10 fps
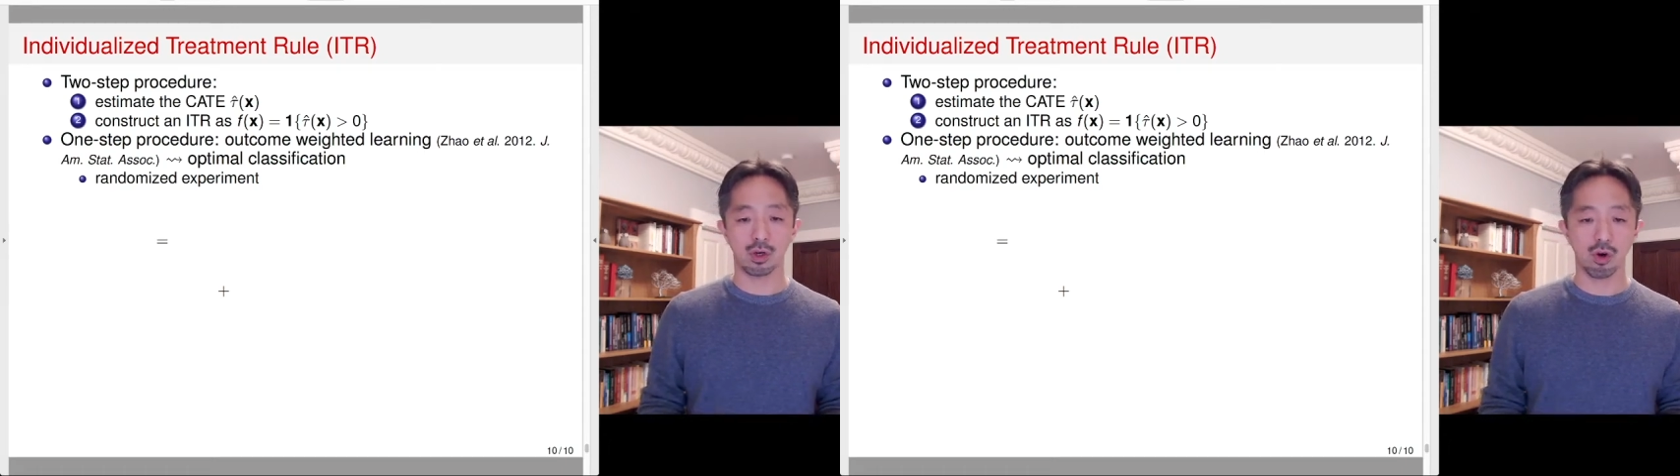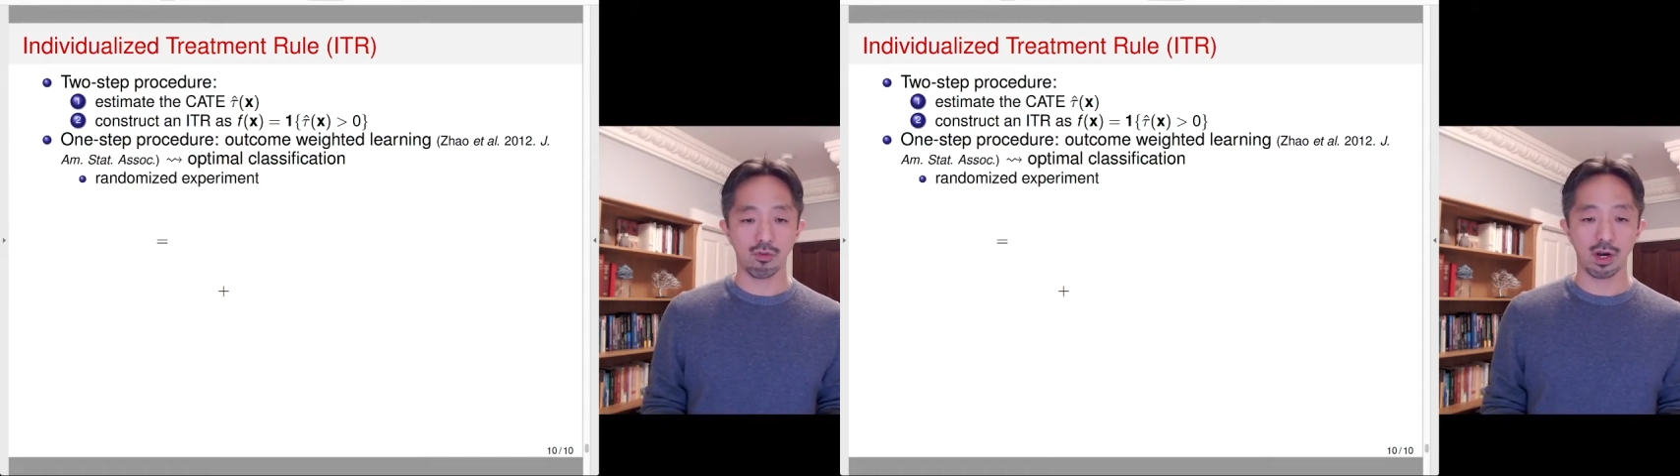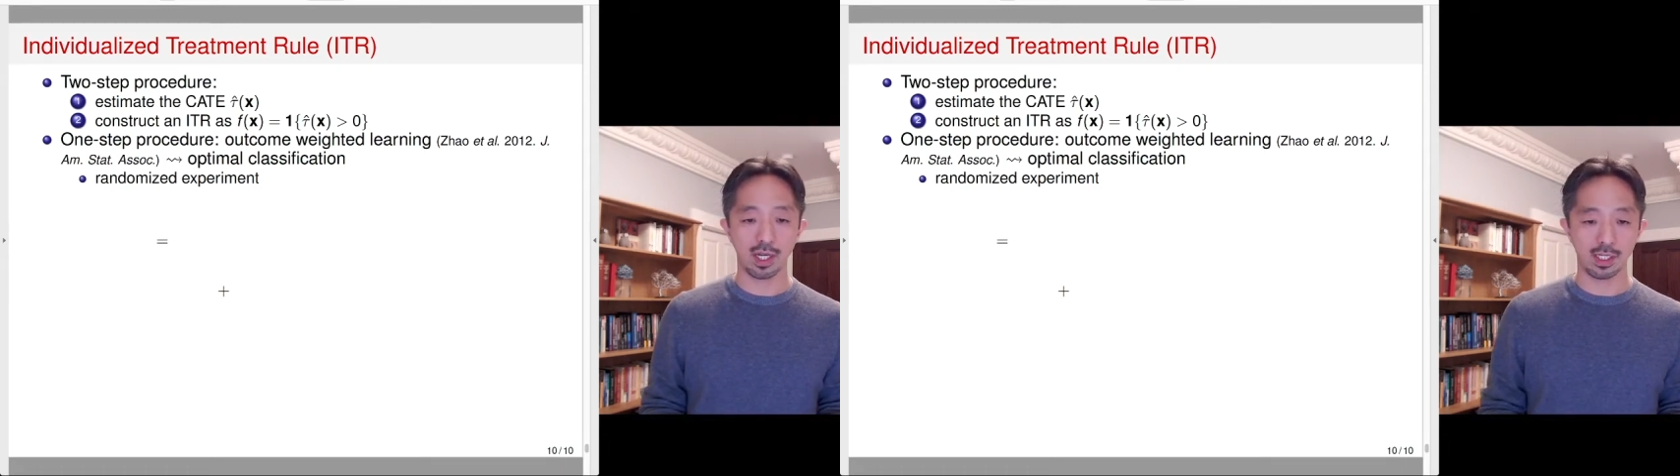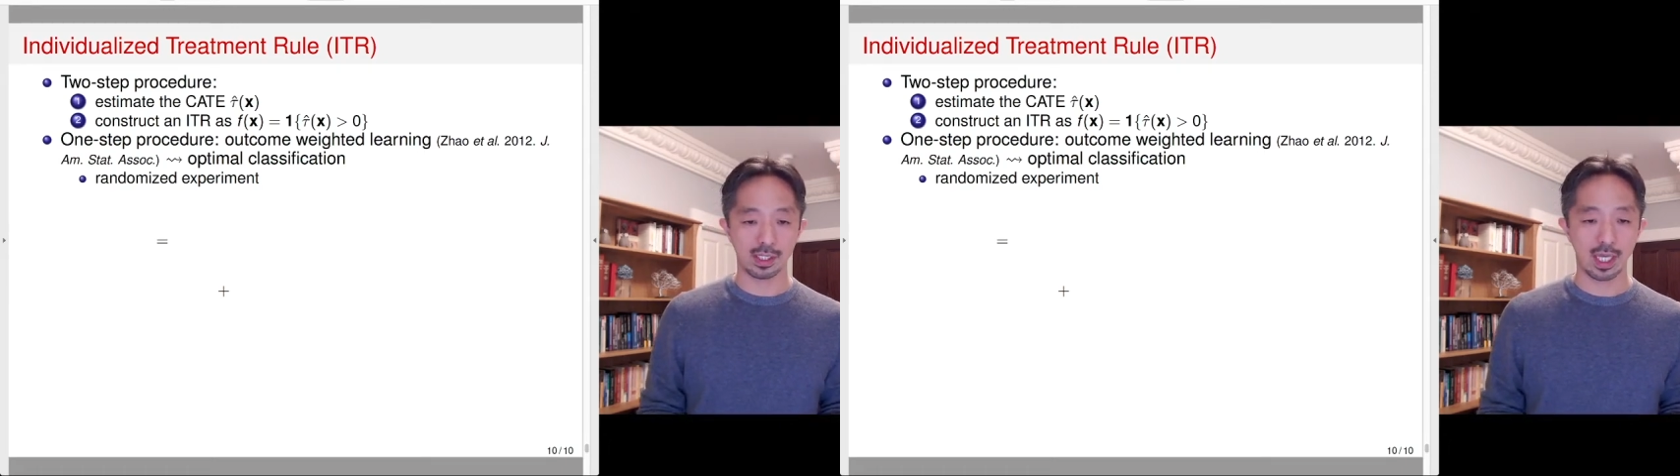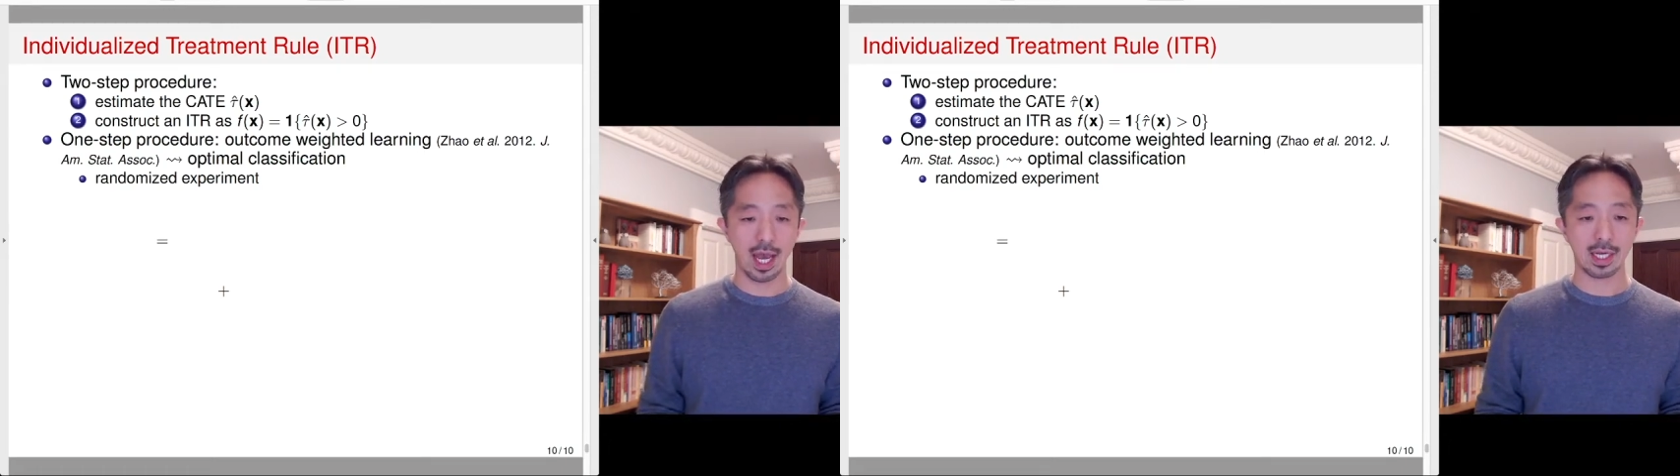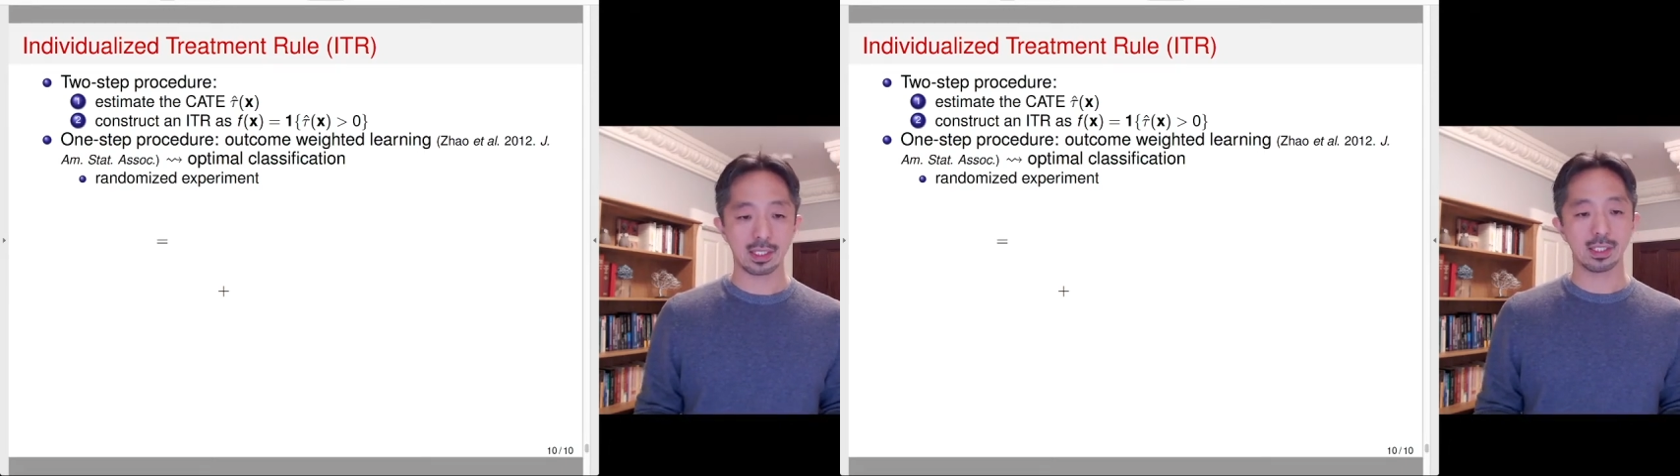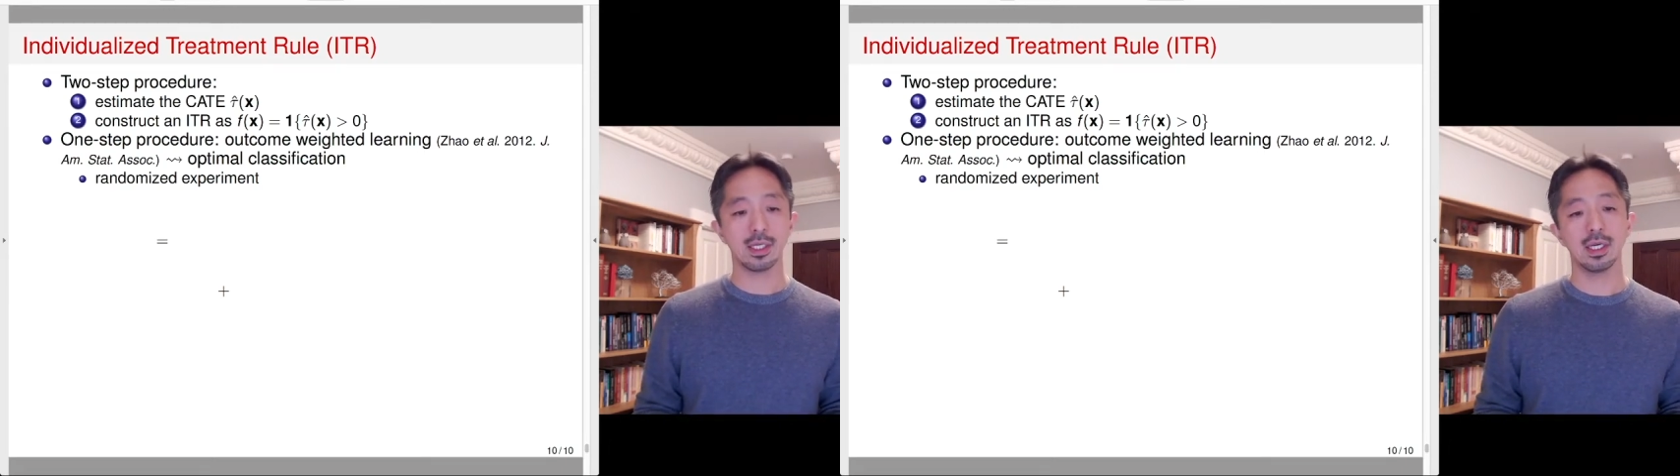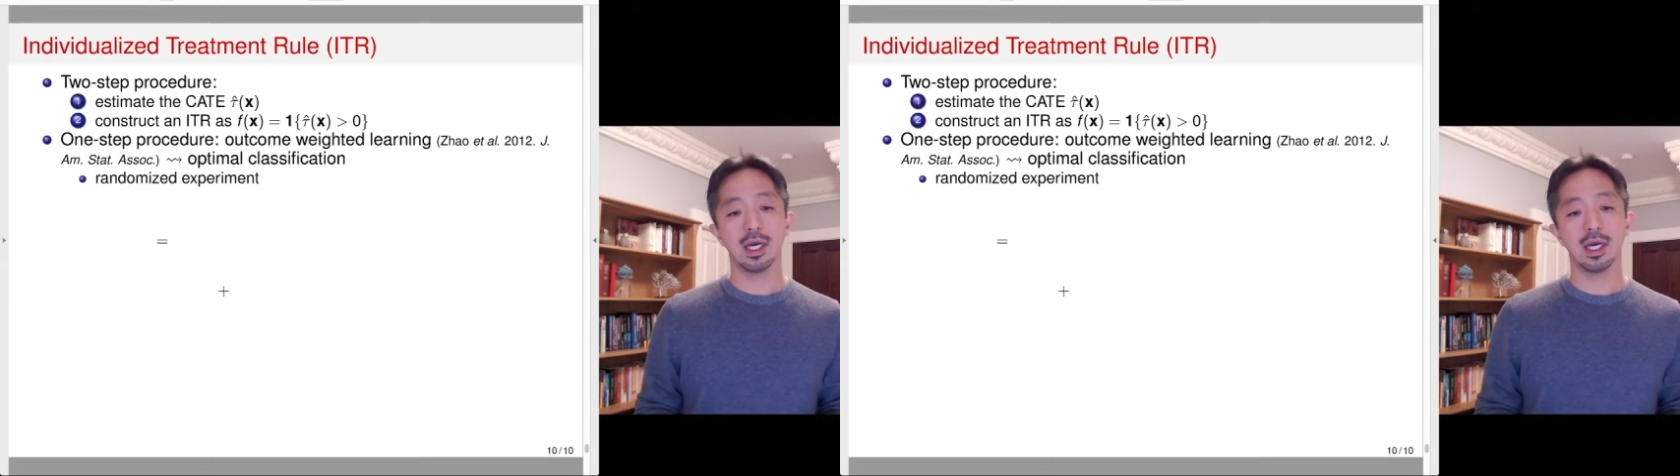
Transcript: covariates X